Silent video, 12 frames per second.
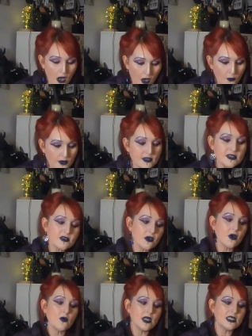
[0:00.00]
On with the
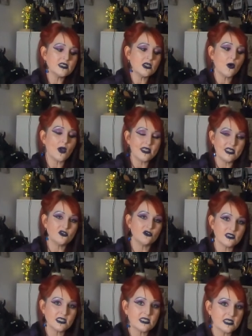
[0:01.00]
story. So I did
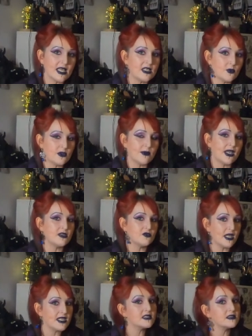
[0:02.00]
trust this lady with my
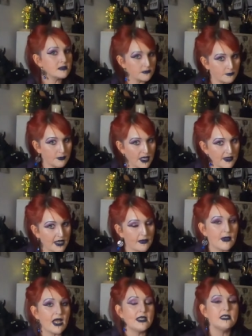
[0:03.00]
address, bear that
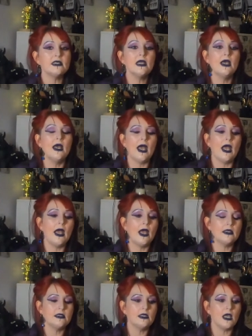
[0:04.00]
in mind,
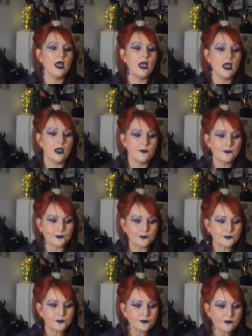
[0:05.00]
and
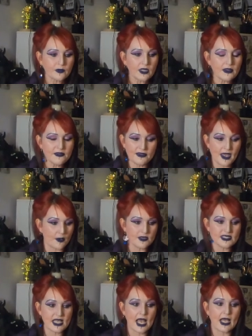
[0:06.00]
that
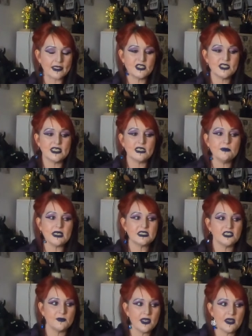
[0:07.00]
was that. She did
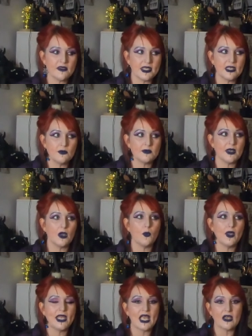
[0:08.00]
message me, I think it was about a
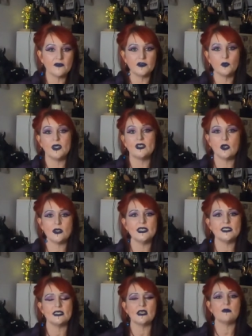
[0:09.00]
week after we'd gone
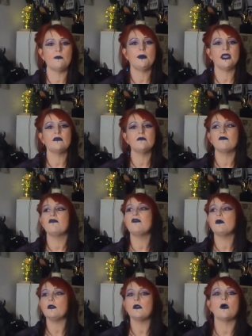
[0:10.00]
into that big
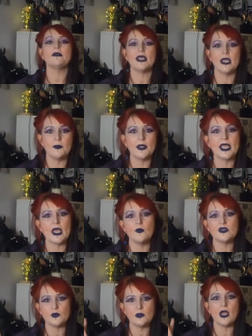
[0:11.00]
full lockdown again,
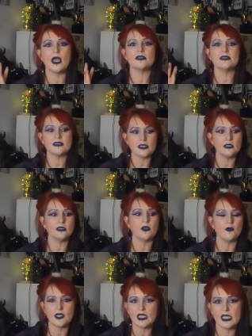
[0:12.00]
which we are still
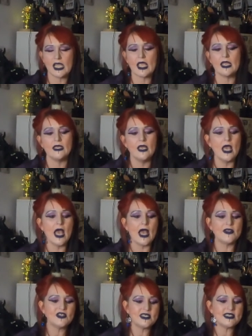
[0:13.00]
currently in,
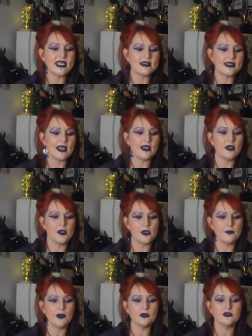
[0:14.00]
and she said that
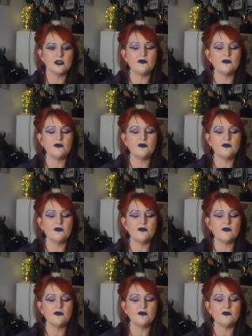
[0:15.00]
her post